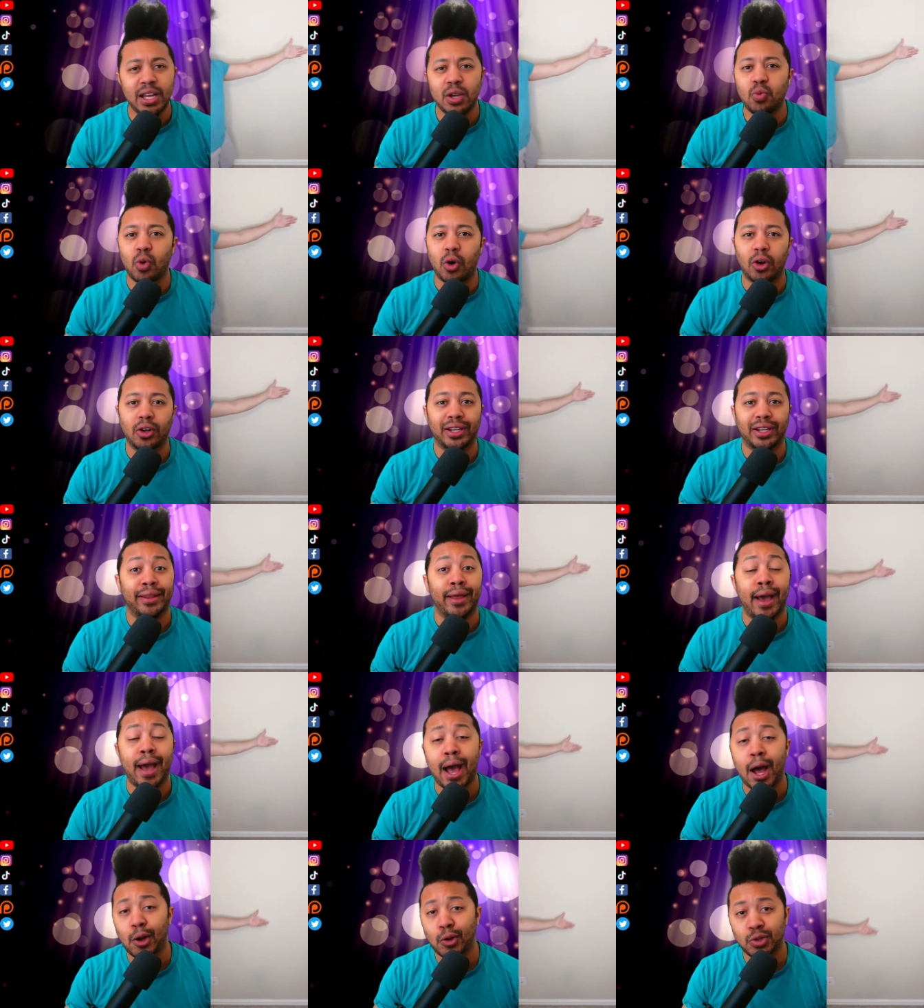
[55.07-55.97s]
wall in the
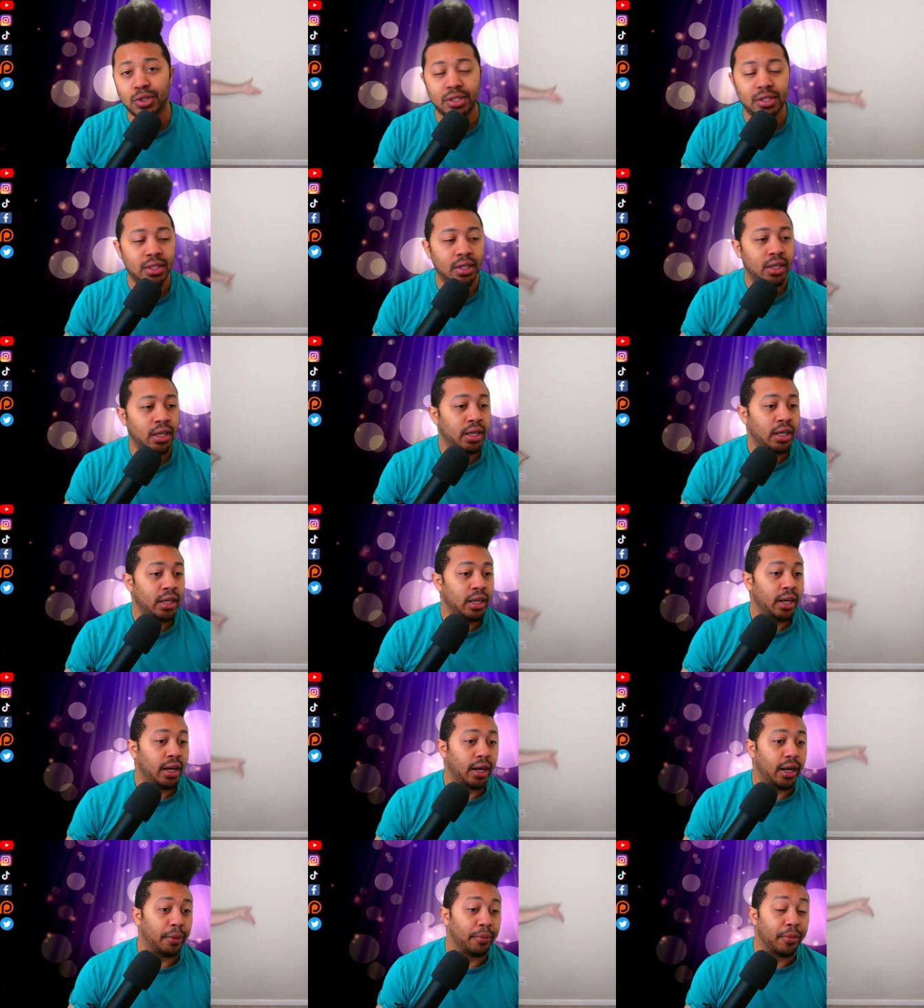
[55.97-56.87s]
house.
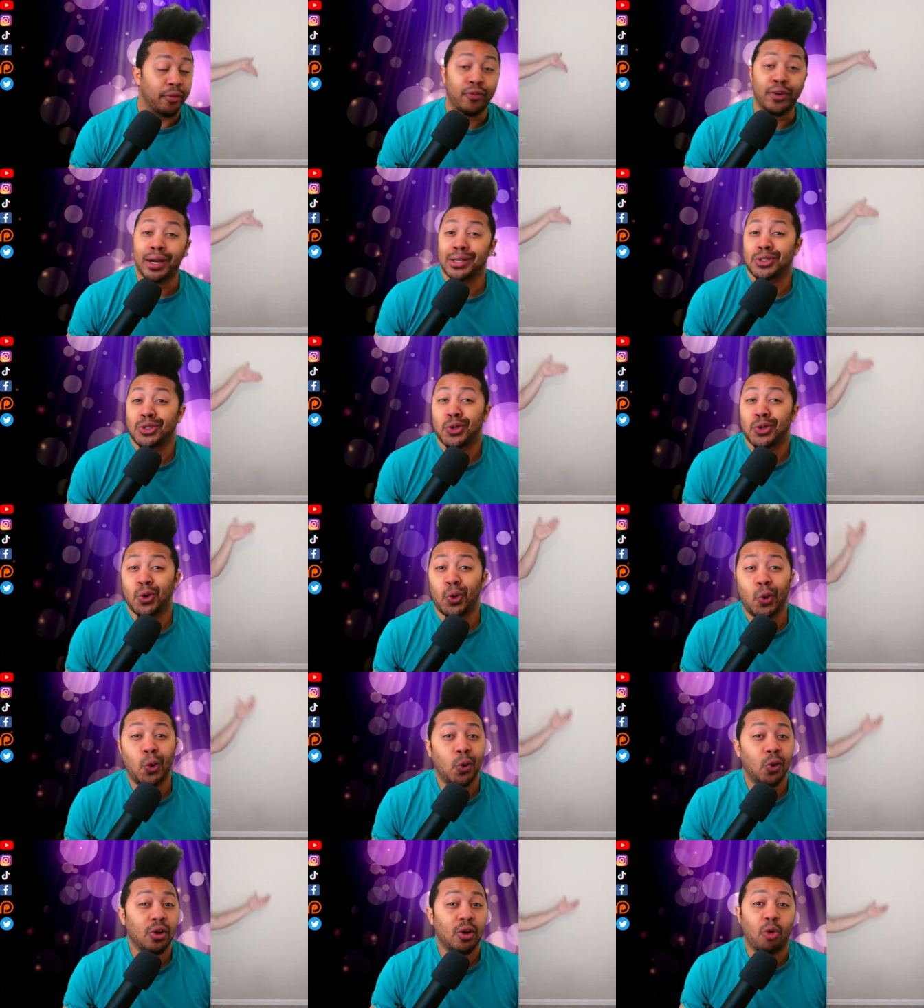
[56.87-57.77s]
If you're at
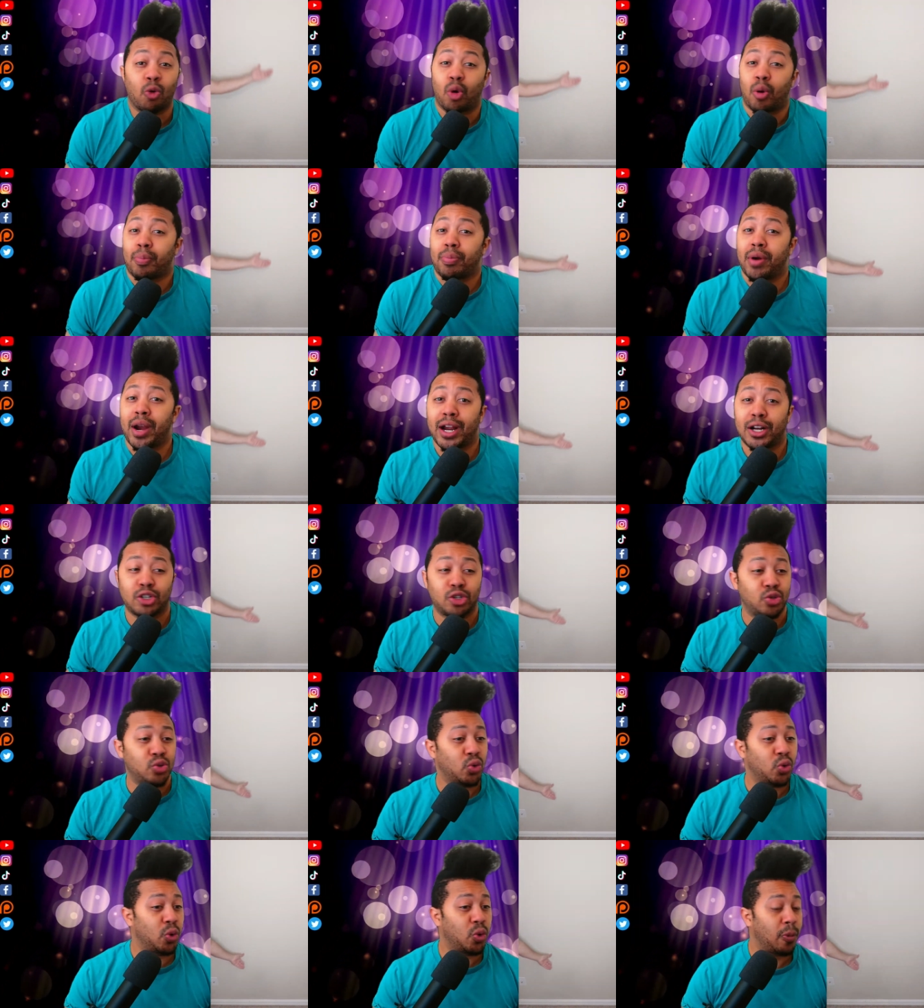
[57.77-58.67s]
school, go to a
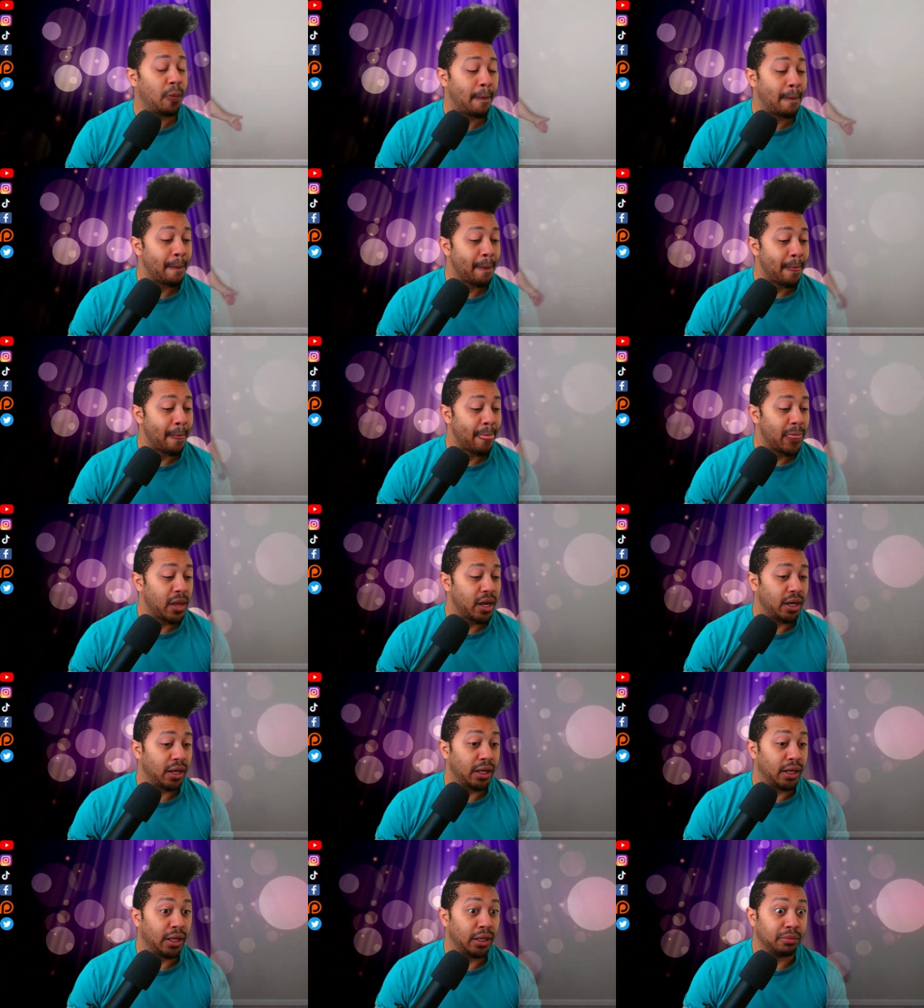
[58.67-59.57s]
practice room,
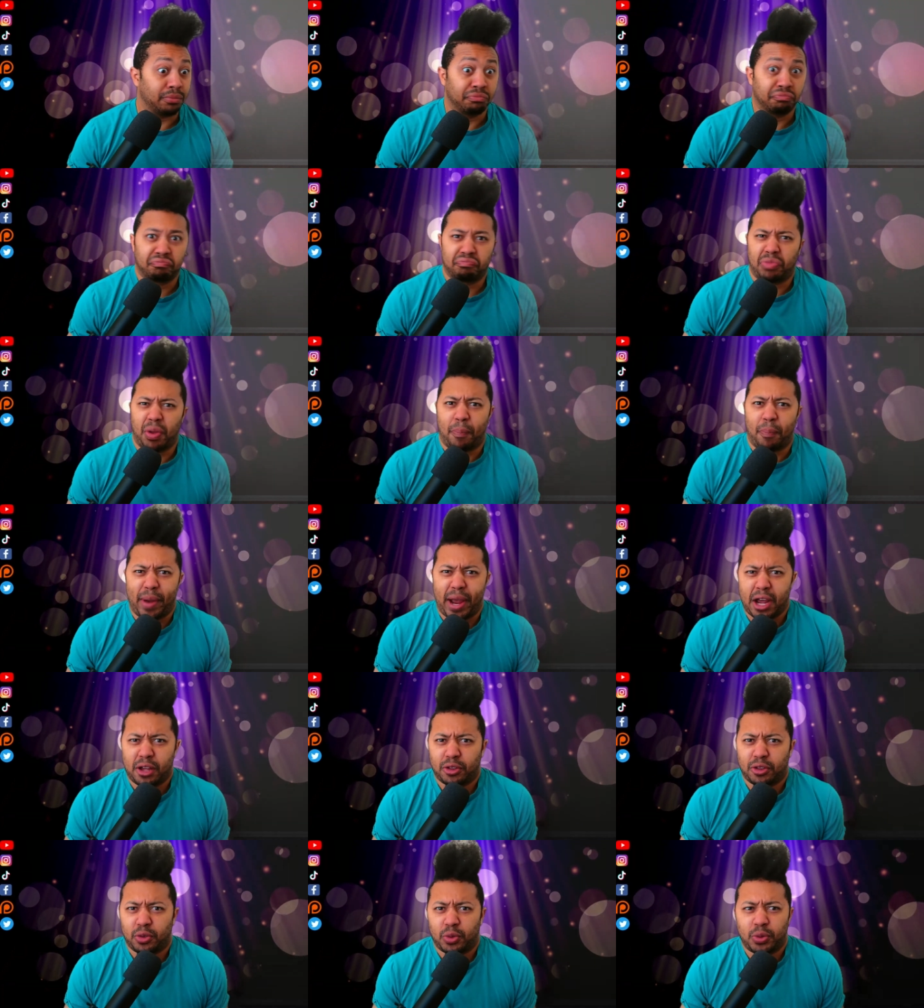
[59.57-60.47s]
the
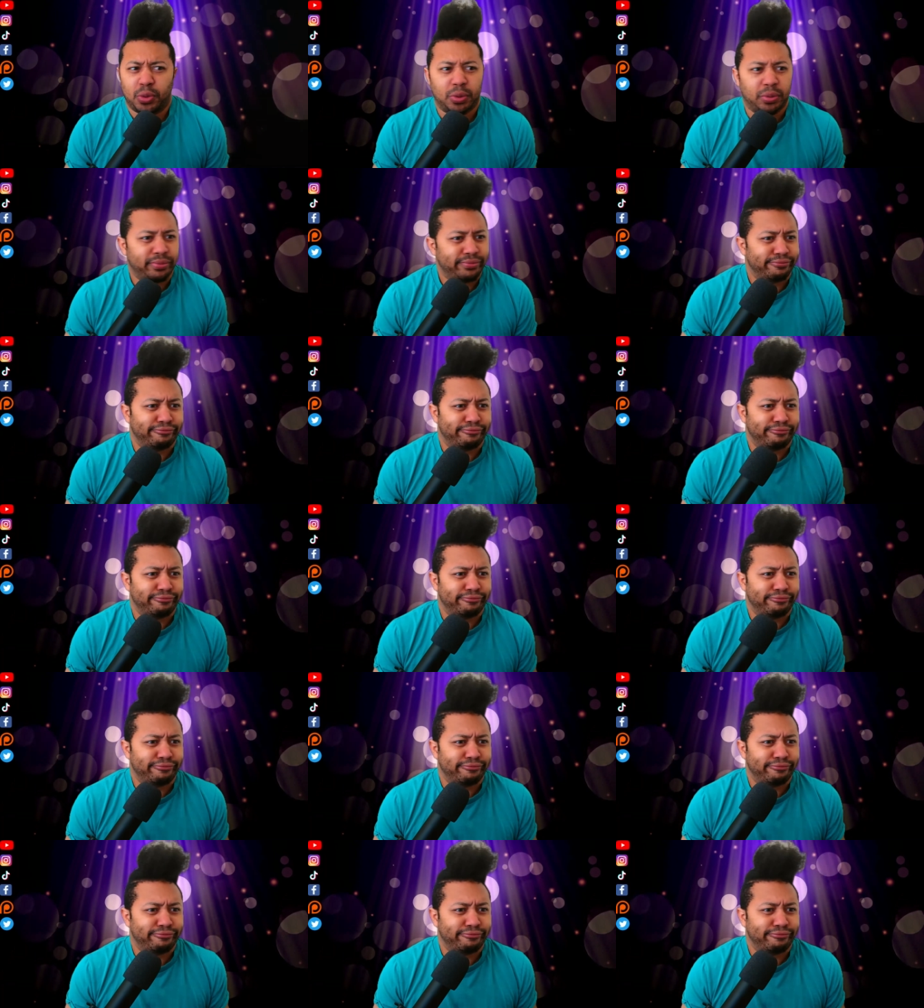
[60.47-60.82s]
bathroom.